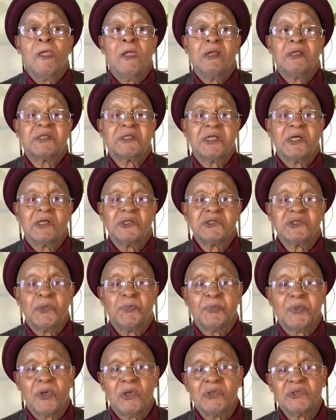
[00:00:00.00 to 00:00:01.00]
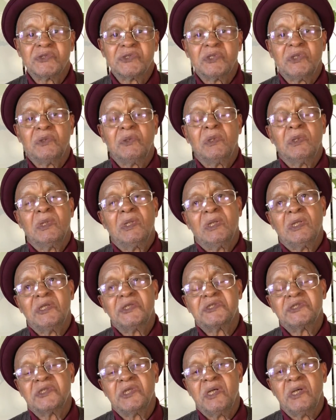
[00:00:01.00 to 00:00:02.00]
It tells a person,
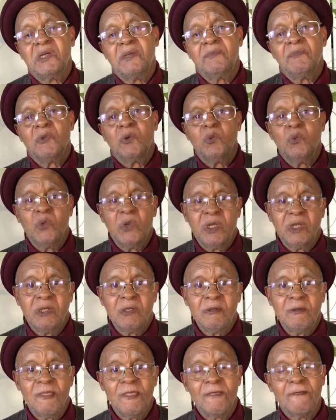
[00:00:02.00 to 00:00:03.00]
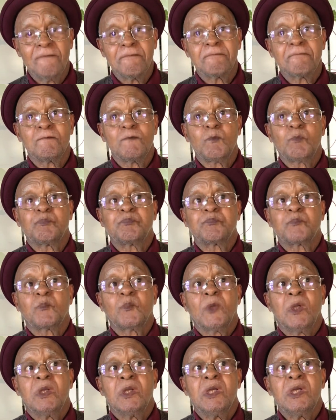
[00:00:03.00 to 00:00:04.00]
let's say, when
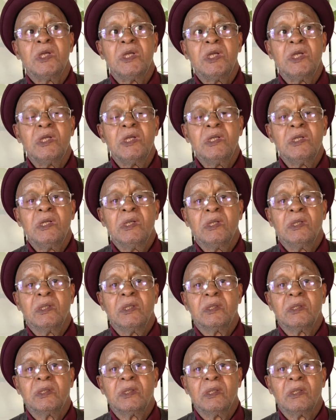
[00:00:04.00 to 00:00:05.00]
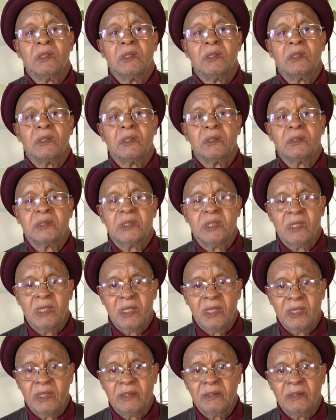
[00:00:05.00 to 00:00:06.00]
he
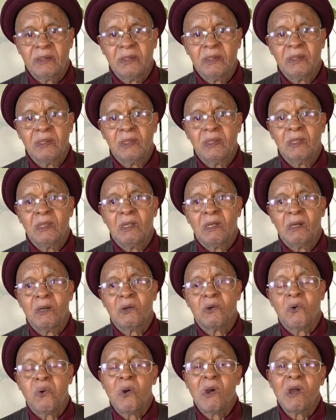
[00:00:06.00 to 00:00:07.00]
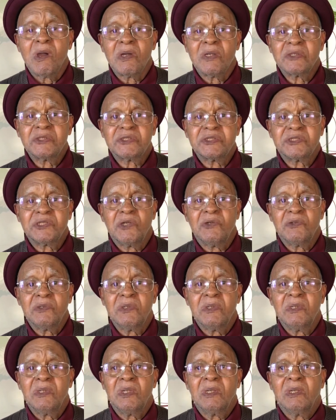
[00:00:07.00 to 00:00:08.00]
can acquire
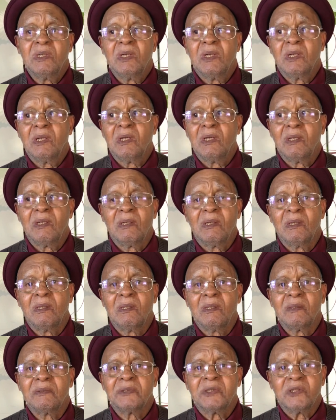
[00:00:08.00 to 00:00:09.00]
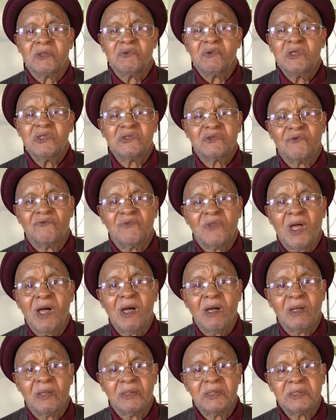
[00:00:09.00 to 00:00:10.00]
certain degrees of
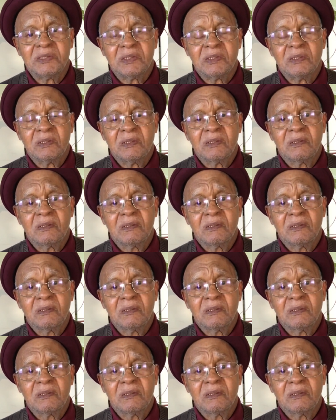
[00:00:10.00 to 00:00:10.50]
knowledge,